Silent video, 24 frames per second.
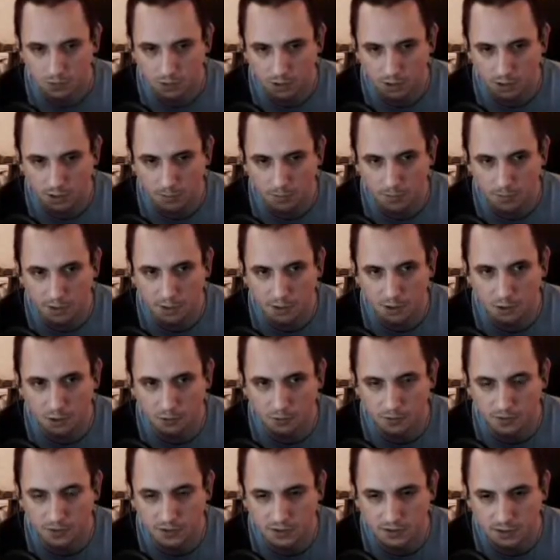I'm gonna go
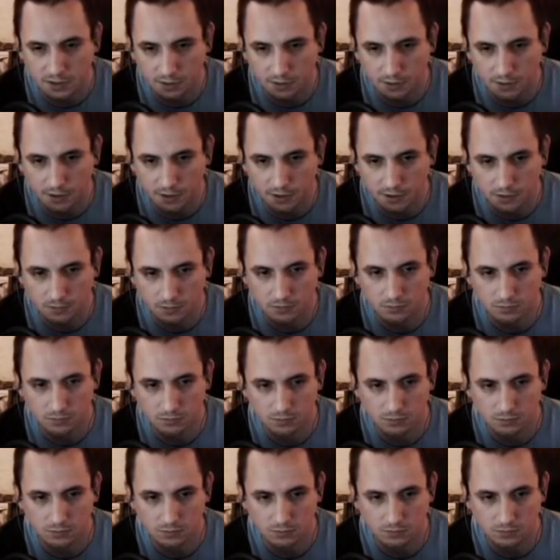for this health here,
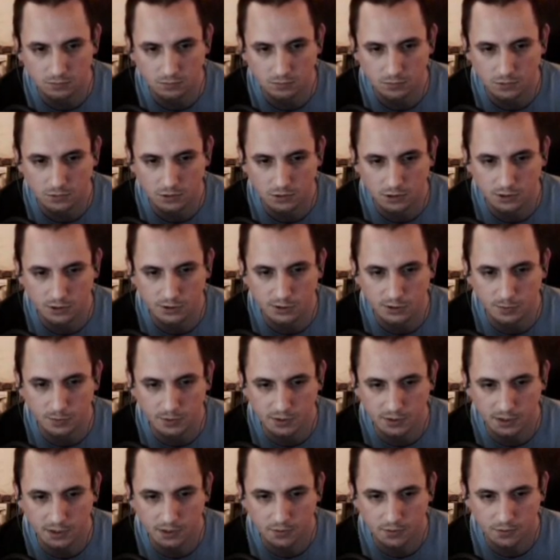just to be
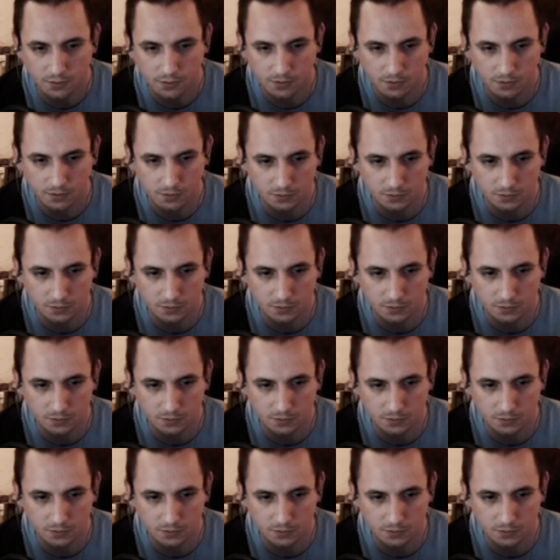safe.